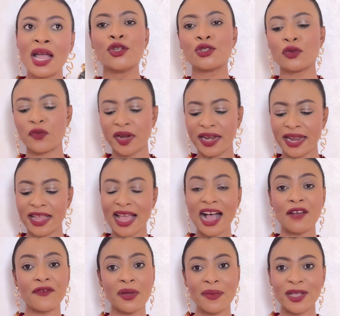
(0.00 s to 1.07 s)
So for the
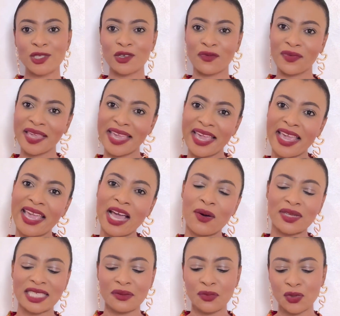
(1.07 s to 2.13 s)
alphabet of K, I
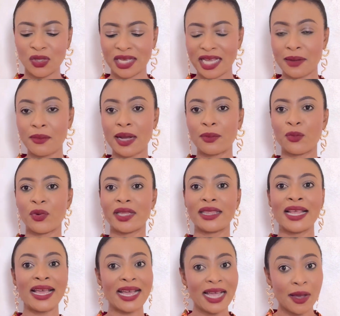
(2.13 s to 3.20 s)
was able to come up with
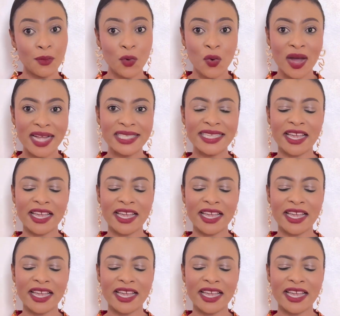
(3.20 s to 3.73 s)
kumquat,